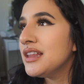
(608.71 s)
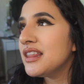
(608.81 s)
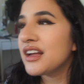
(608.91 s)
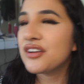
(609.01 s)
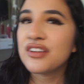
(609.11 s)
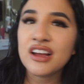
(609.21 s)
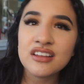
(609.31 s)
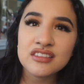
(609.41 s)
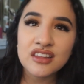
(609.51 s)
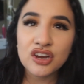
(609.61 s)
like
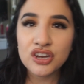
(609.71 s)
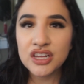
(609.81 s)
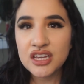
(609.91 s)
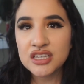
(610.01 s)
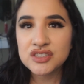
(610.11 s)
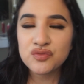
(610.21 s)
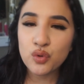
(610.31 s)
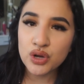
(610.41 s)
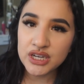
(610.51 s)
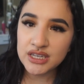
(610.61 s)
around 30s,
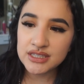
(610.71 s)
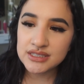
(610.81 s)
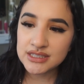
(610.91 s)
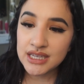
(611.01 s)
40s.